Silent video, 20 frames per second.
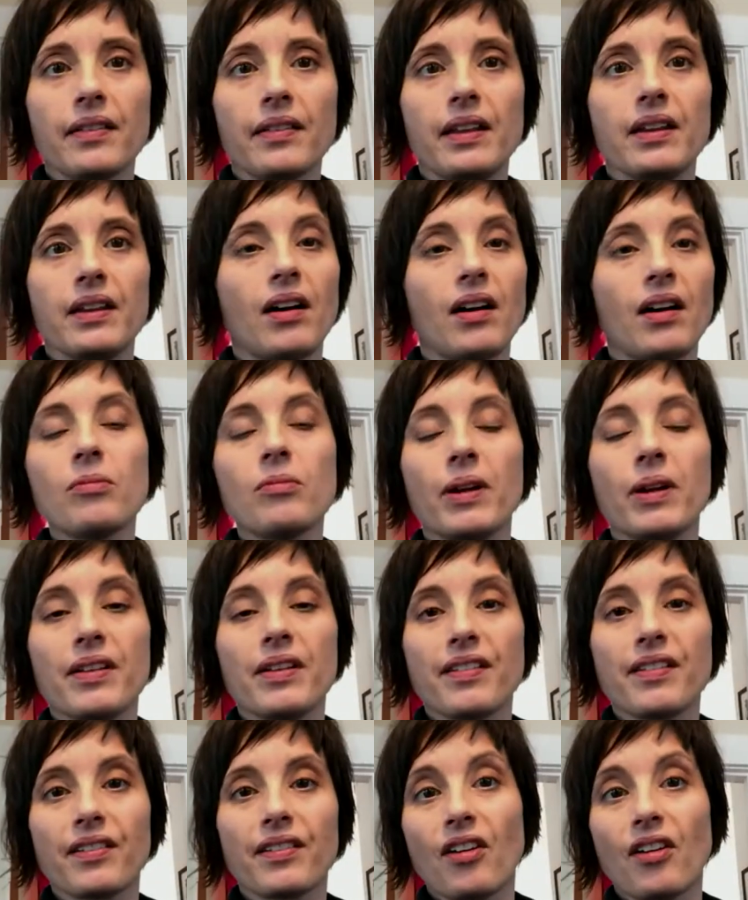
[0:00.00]
the Audubon
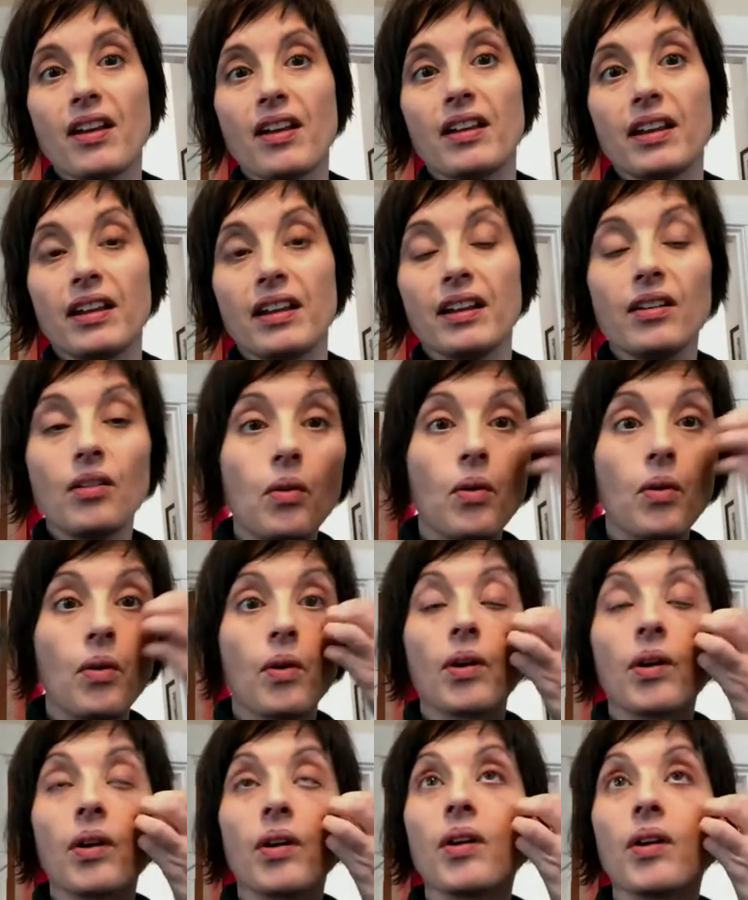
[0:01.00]
Society
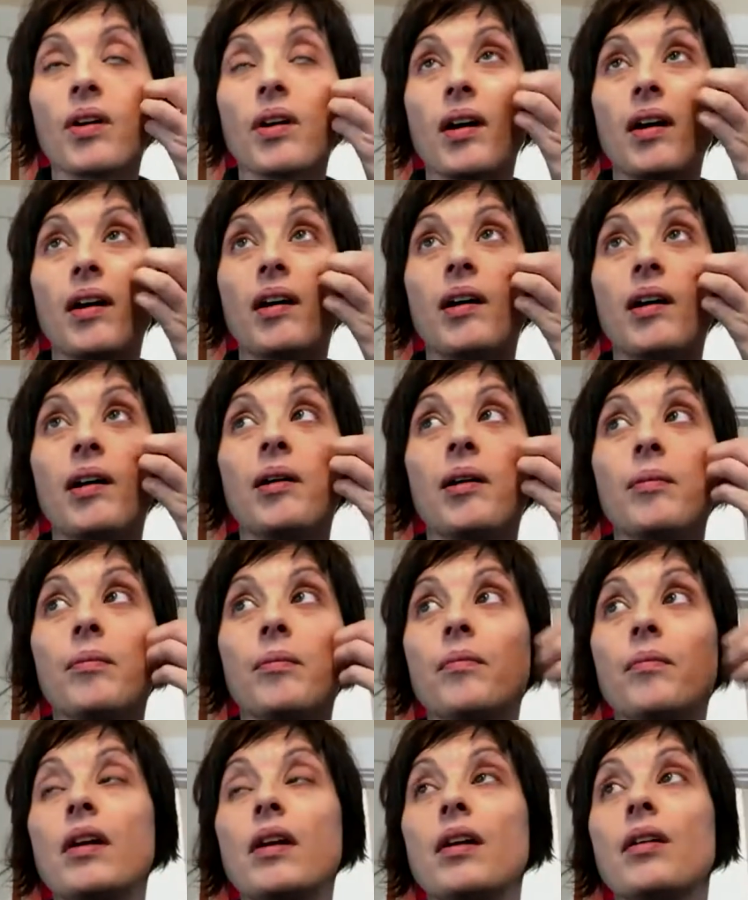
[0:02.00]
or
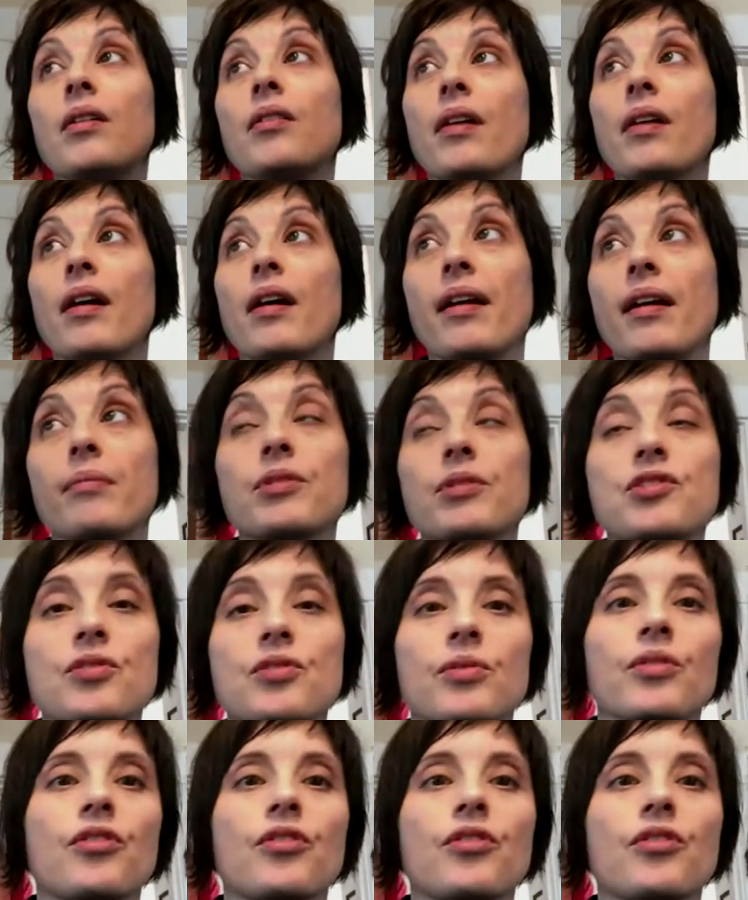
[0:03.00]
amateur